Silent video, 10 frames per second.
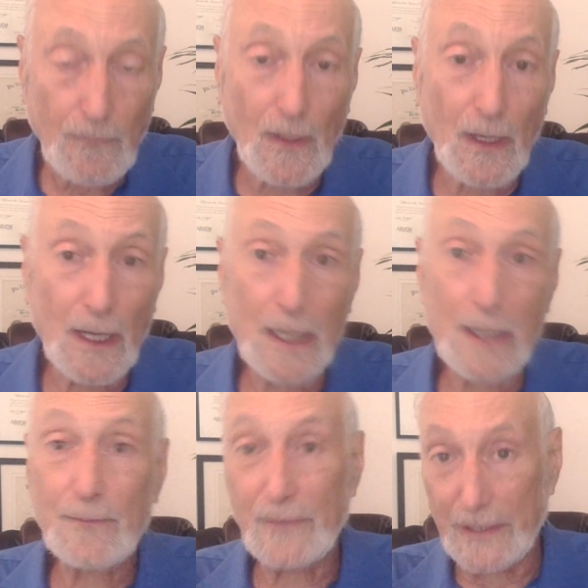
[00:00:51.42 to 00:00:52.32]

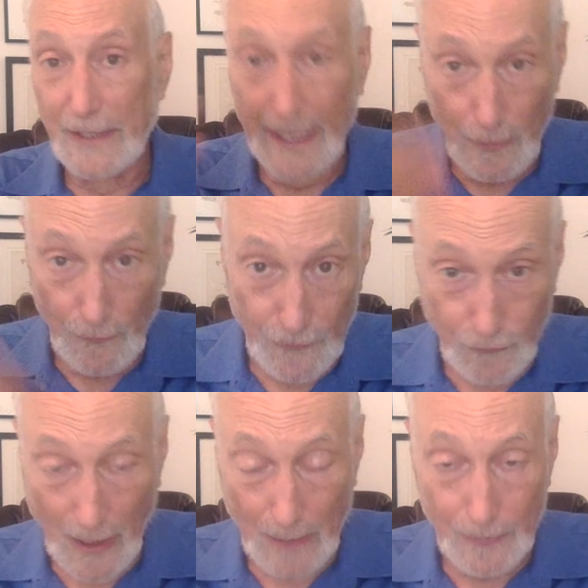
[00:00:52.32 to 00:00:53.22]
uh, inhale the
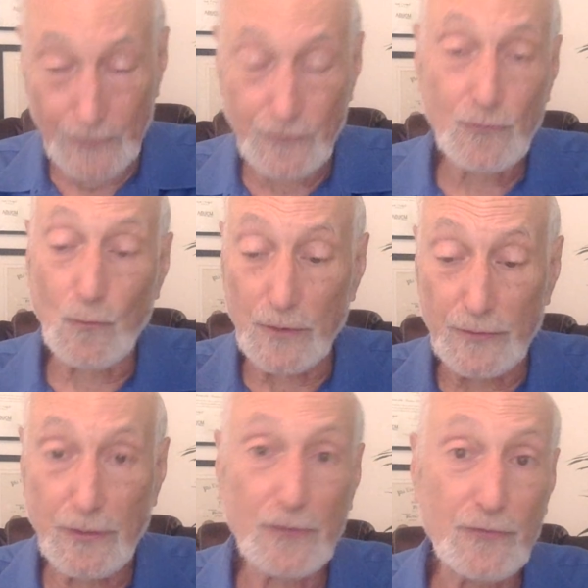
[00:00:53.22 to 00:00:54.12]
droplets or
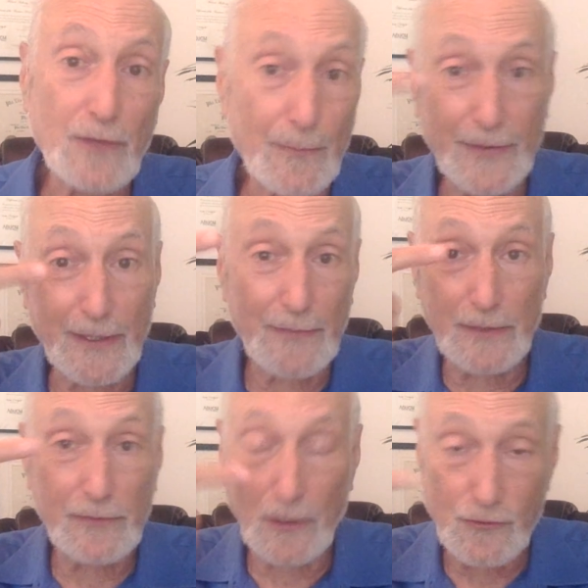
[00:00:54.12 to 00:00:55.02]
touch something and
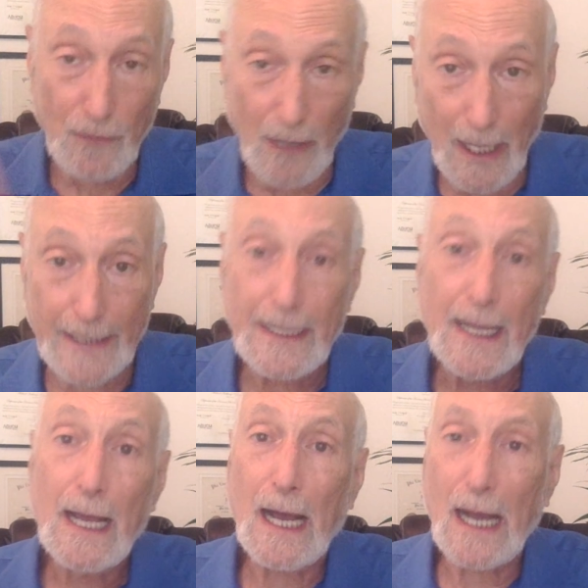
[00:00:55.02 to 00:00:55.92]
then touch your eye.
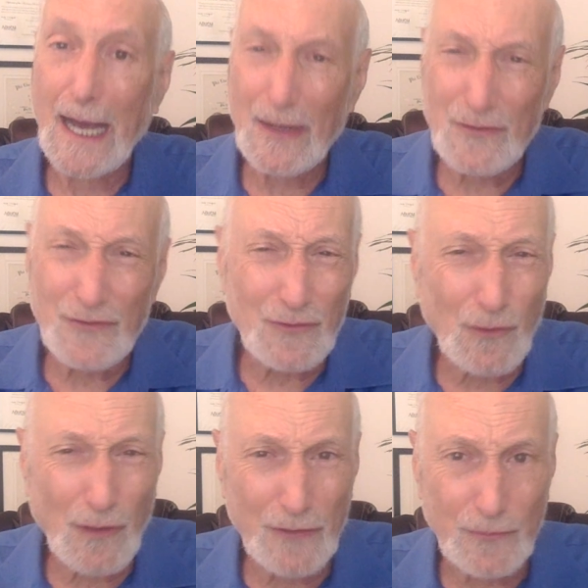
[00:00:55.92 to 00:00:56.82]
Uh, how does it
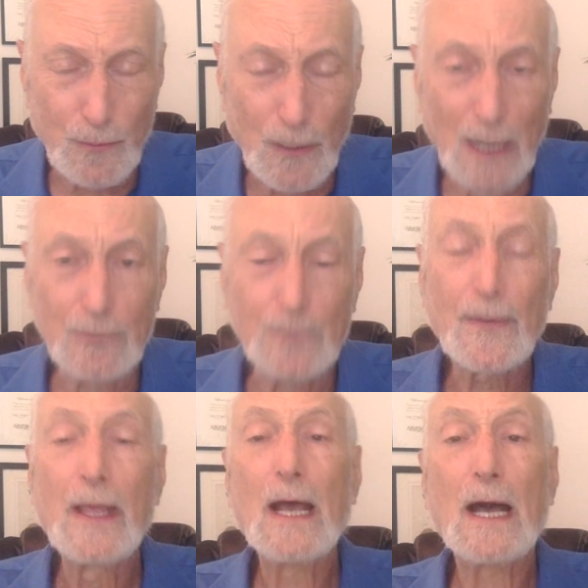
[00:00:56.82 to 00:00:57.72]
cause a problem?
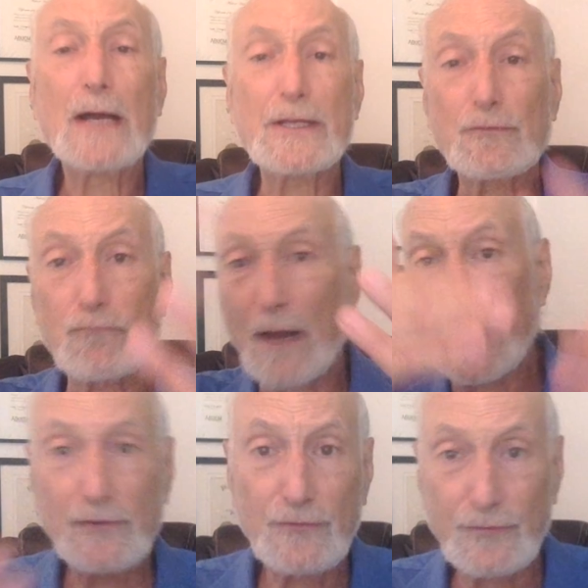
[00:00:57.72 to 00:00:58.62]
Uh, it
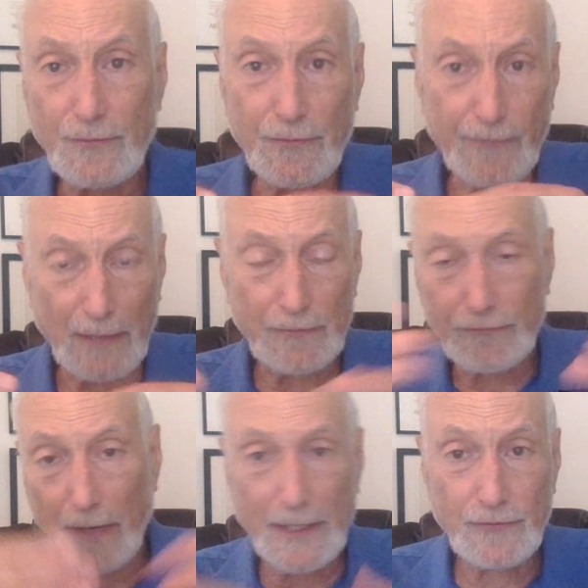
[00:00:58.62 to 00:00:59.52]
rides, the
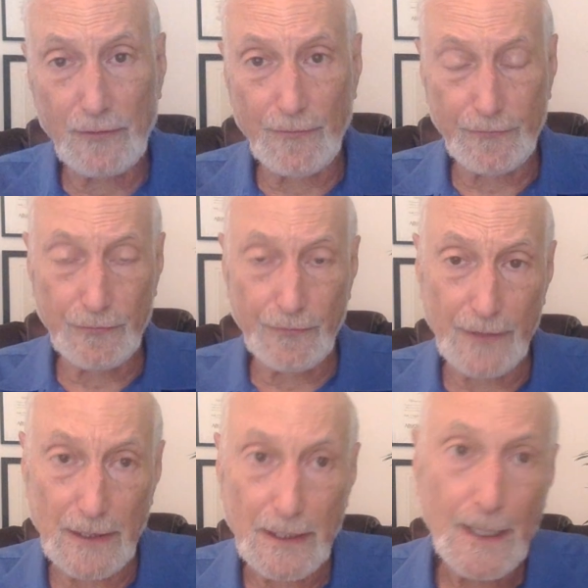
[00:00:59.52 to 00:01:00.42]
virus rides in through
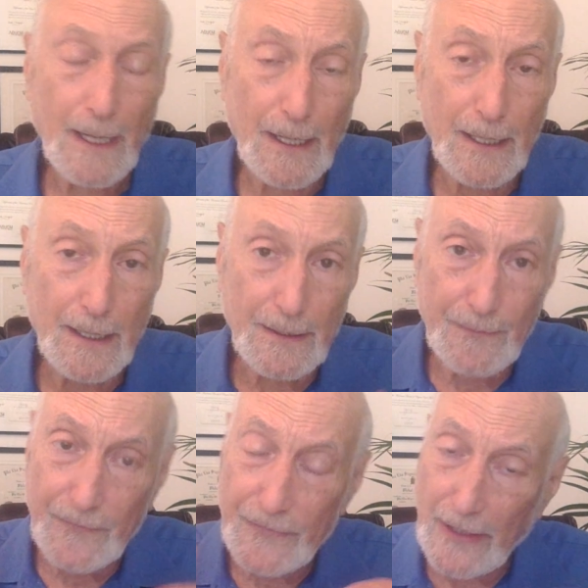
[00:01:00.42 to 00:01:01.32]
the
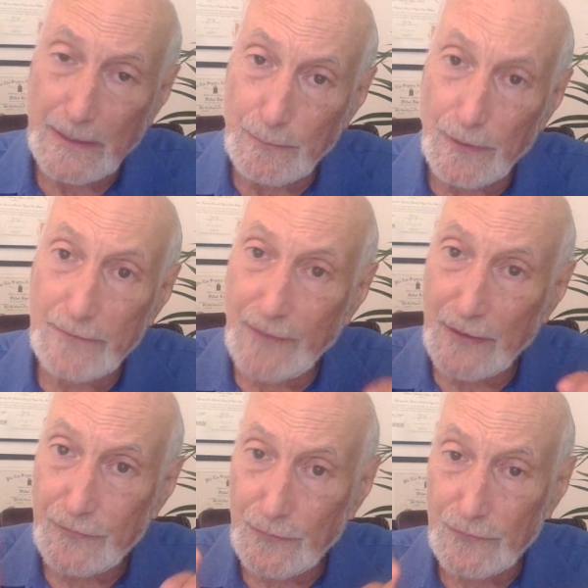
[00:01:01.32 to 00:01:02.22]
um, tiny blood
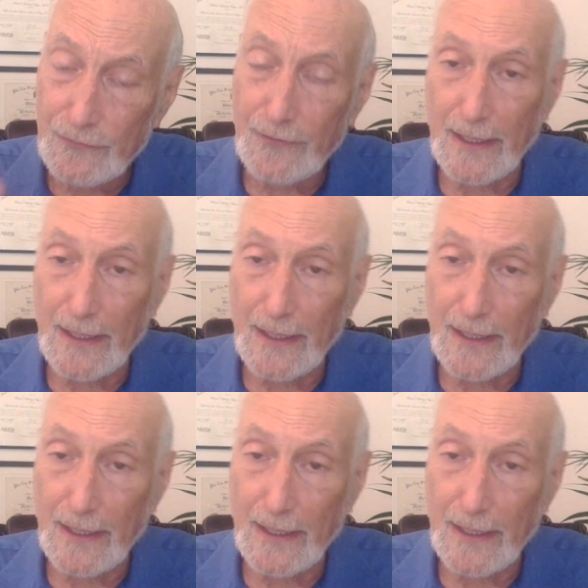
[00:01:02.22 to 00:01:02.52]
vessels